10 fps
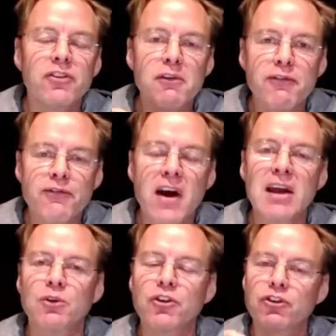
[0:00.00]
fails,
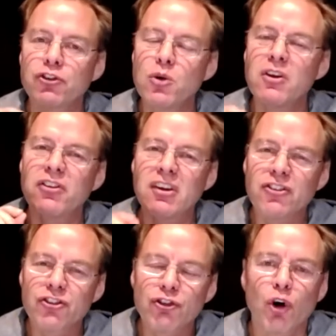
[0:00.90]
as soon as it
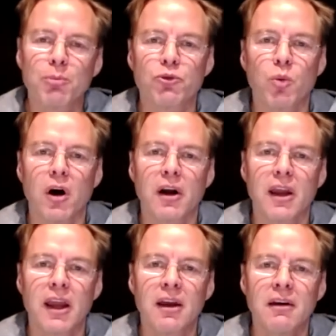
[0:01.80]
stops working,
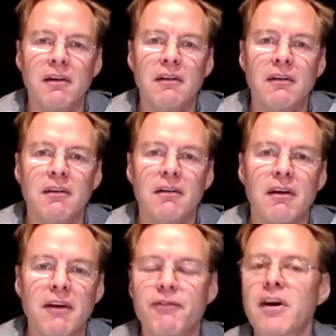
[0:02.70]

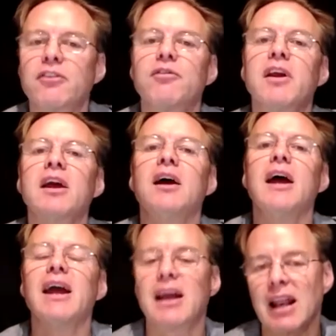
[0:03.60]
effectively it
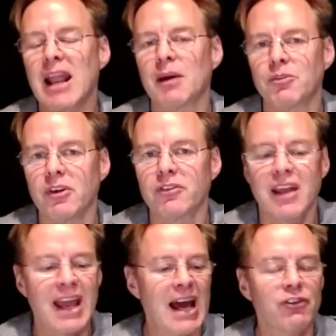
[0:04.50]
collapses. It
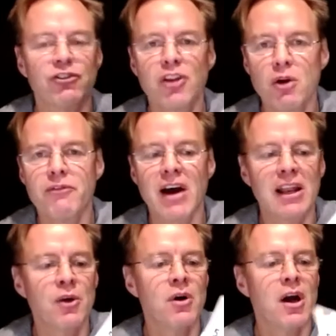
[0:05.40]
has no value,
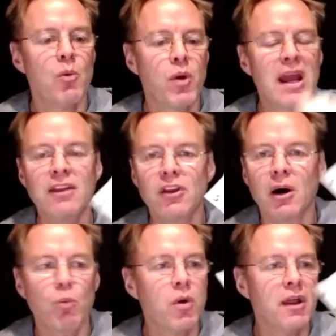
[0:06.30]
and we end up
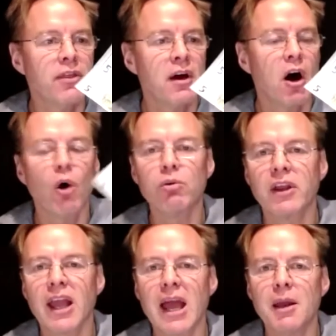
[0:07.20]
with holding
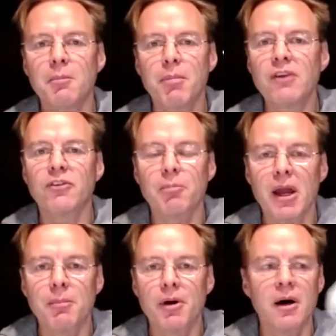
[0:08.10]
a piece of
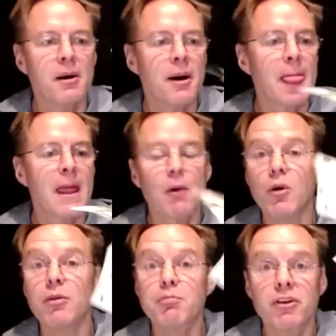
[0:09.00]
paper with
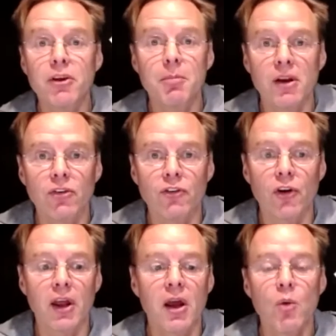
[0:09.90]
pretty pictures on it,
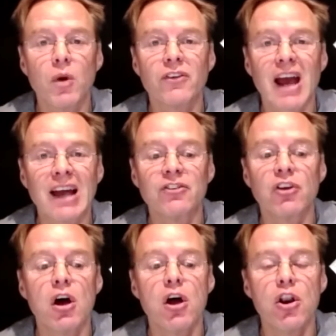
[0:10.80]
which has
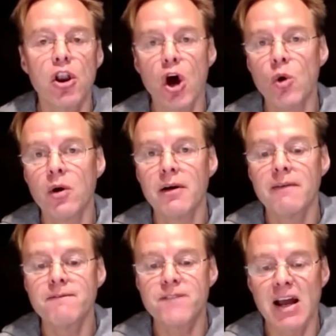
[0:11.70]
no
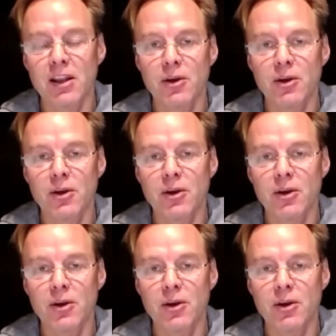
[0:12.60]
value.